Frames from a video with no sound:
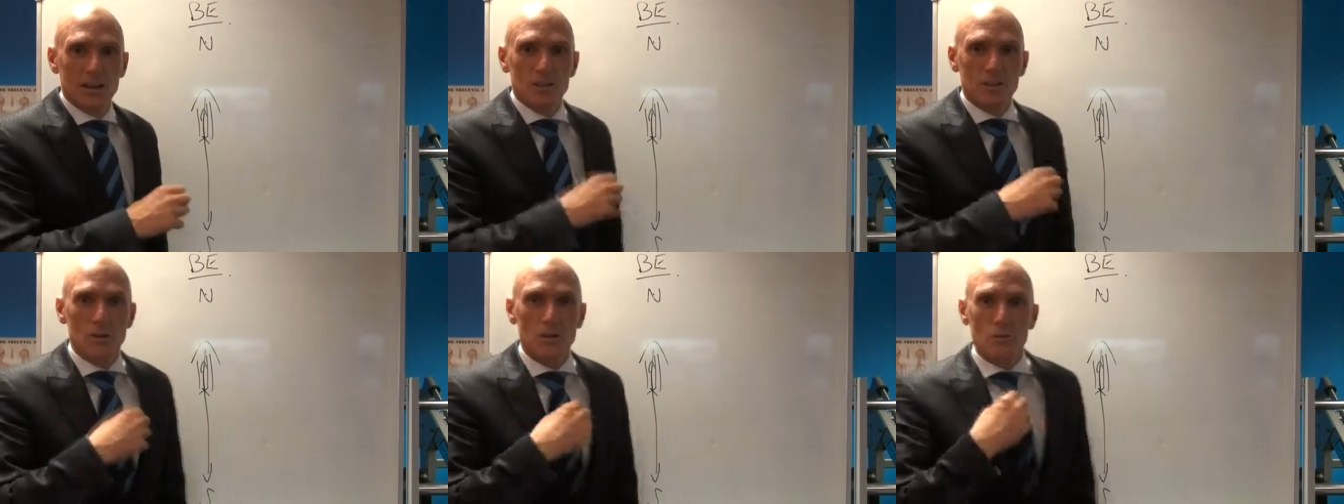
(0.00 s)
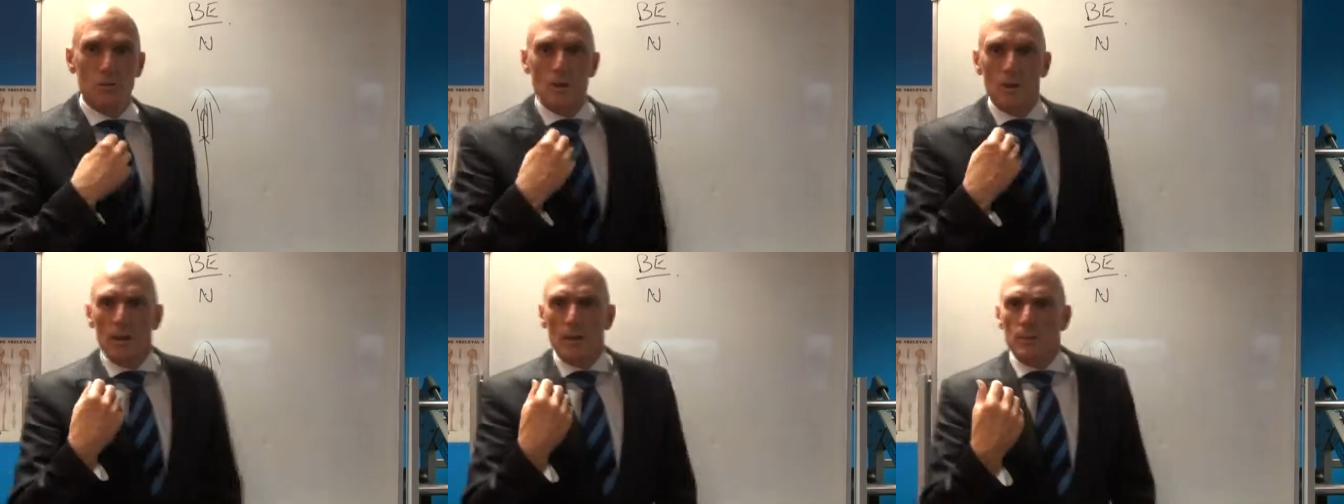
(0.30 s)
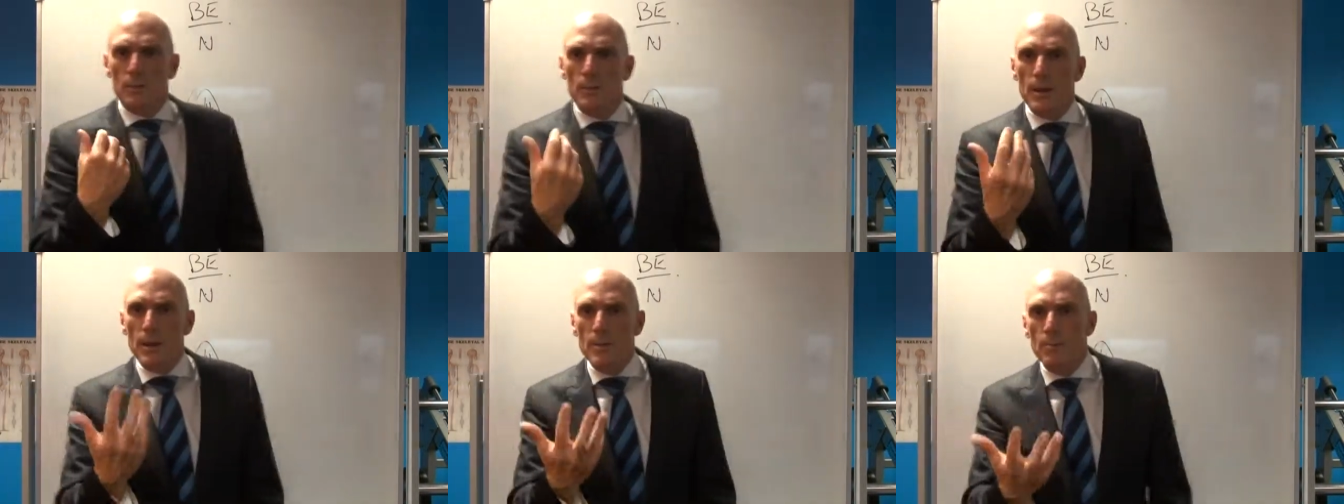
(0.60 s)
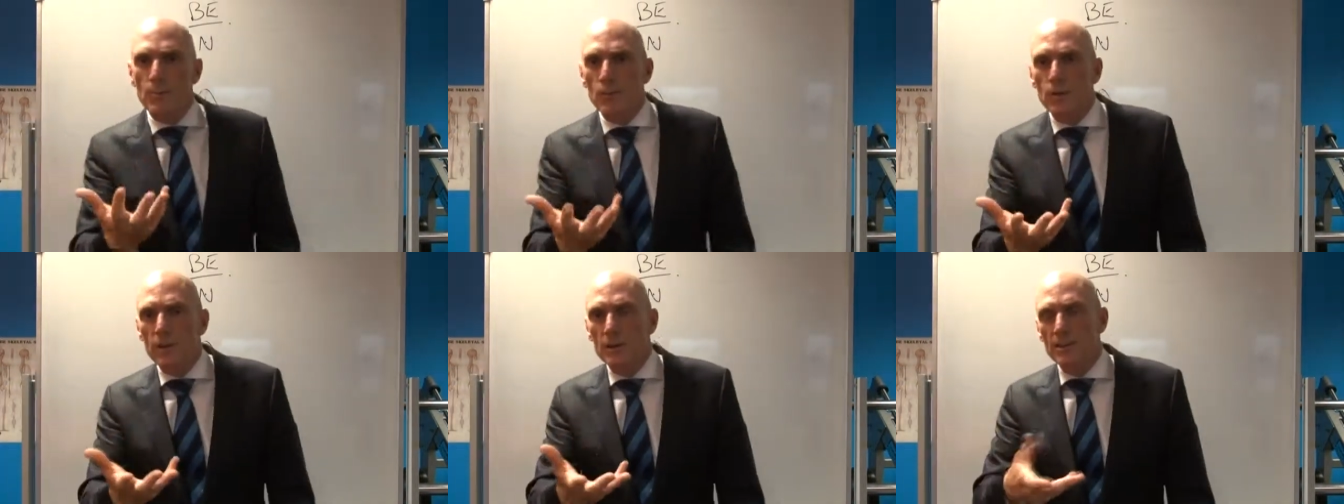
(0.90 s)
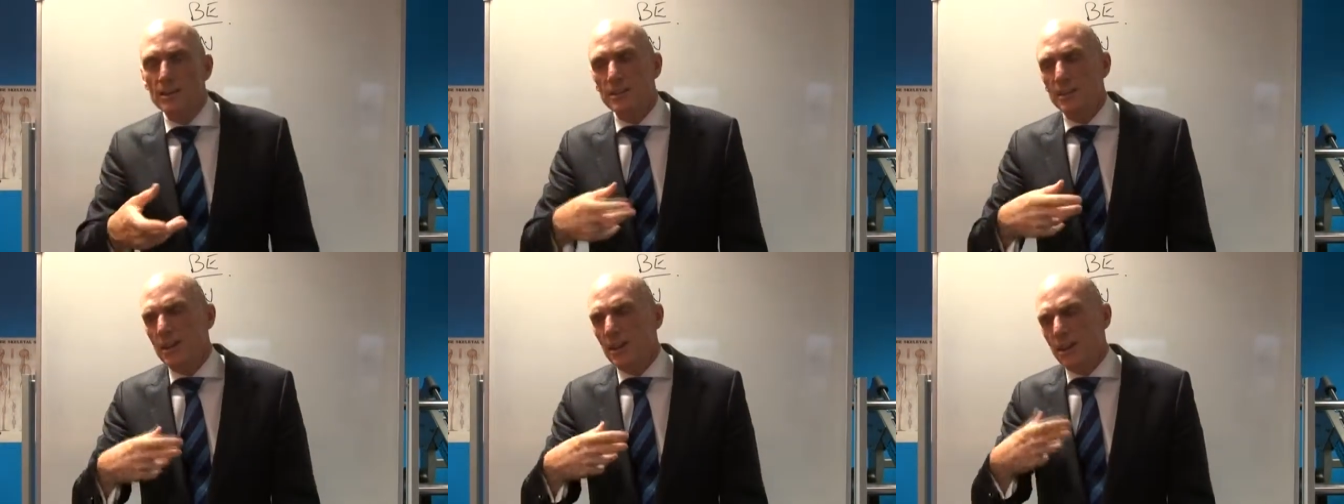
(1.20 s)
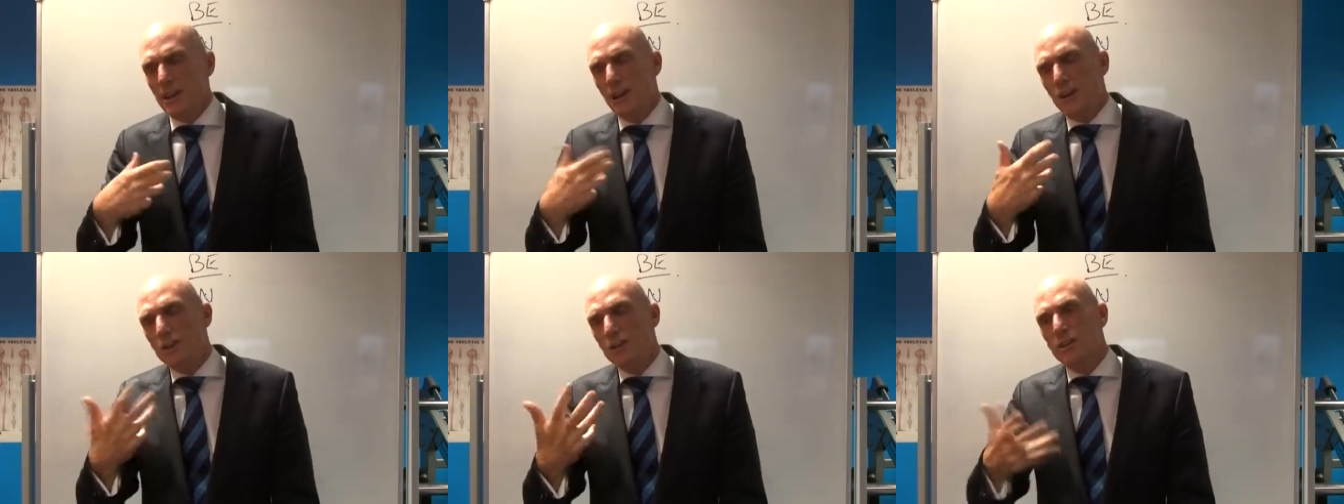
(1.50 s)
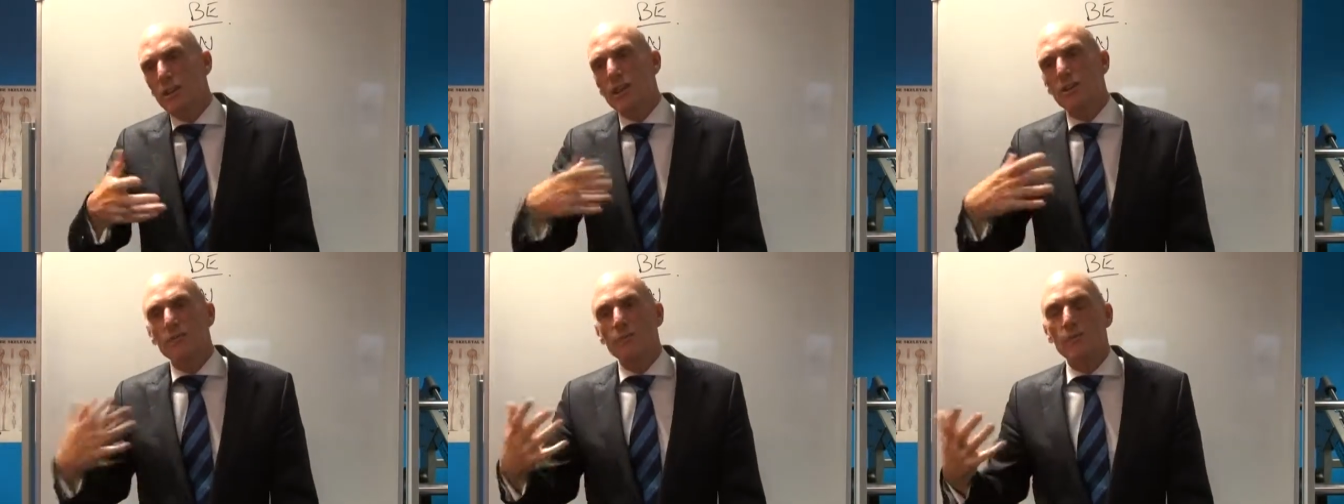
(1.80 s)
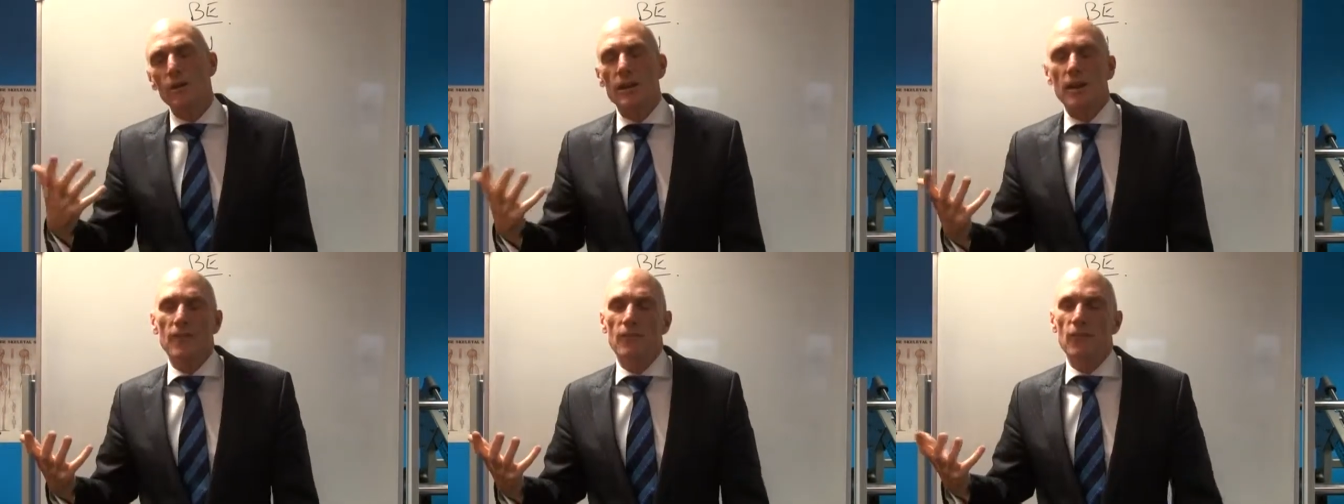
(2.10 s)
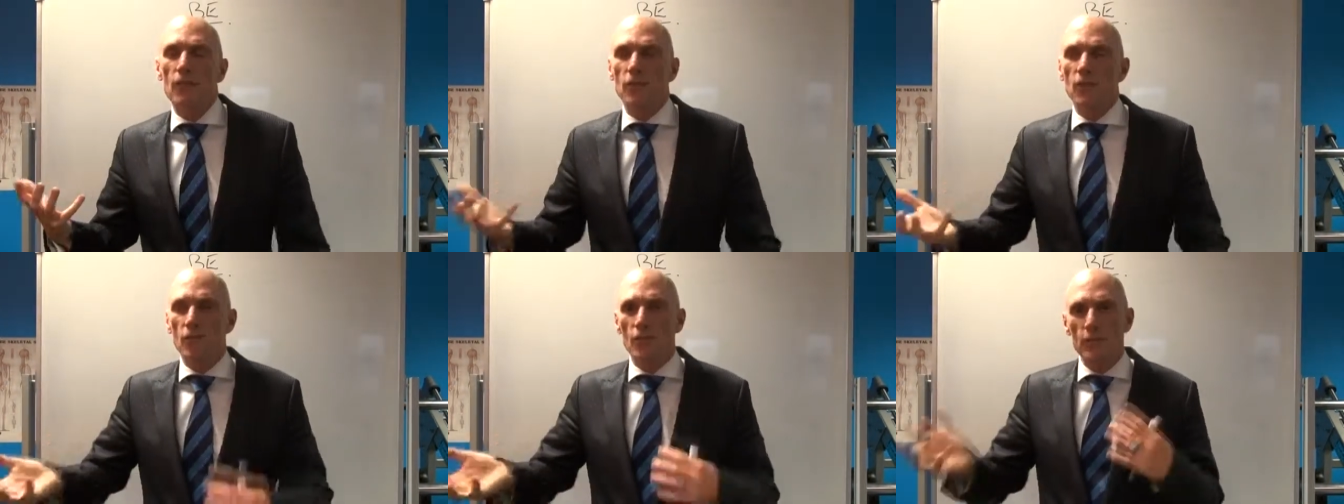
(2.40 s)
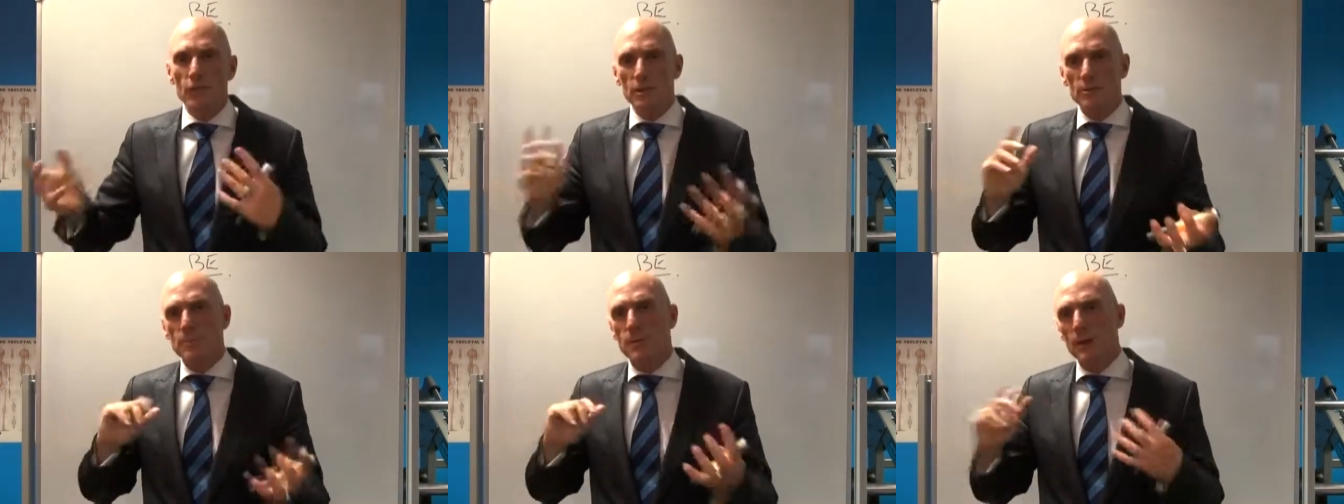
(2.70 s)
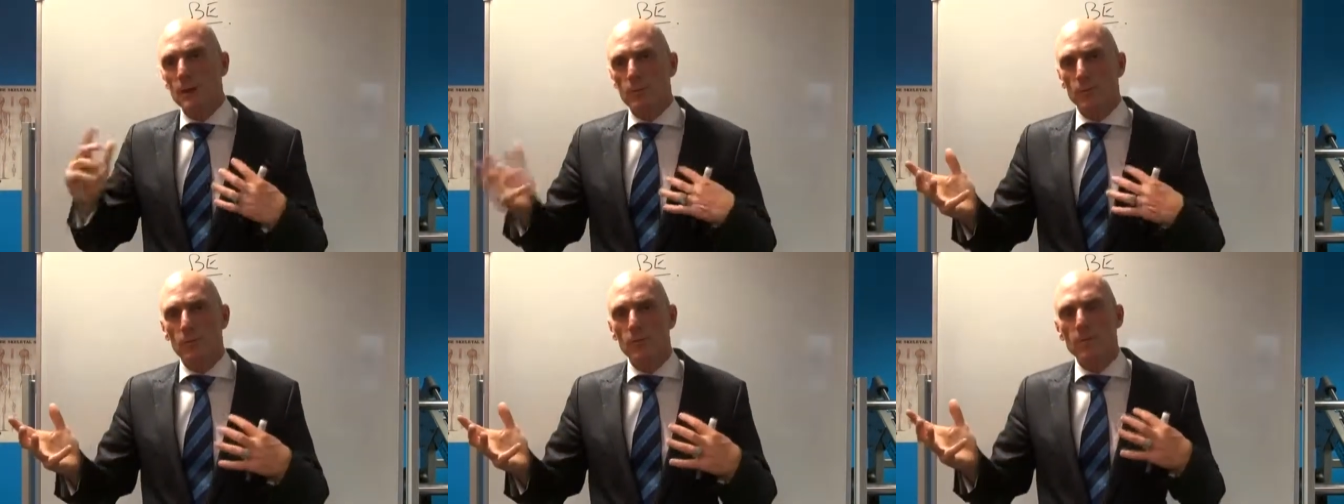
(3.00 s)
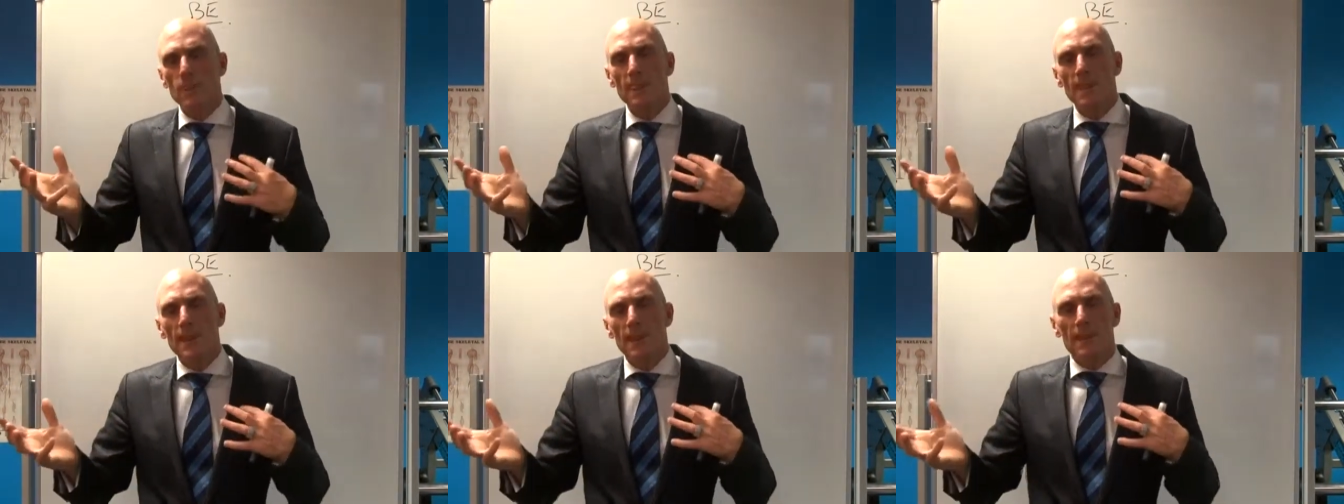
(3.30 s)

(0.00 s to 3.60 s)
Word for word: So people can, because you know, even if you look at rich people,